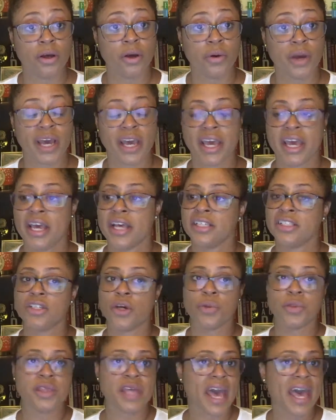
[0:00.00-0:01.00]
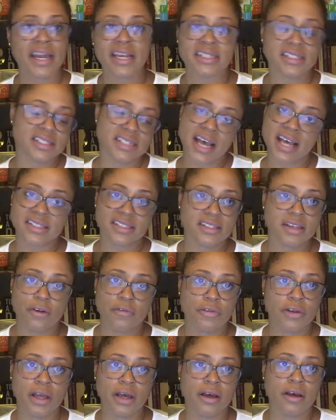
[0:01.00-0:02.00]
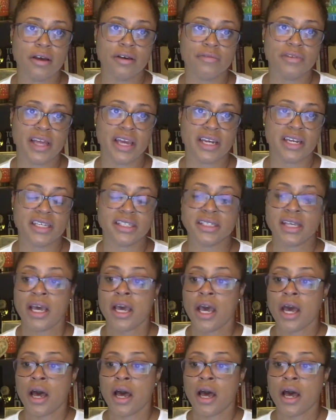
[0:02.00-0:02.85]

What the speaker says: Okay? So that is not self-love, ladies.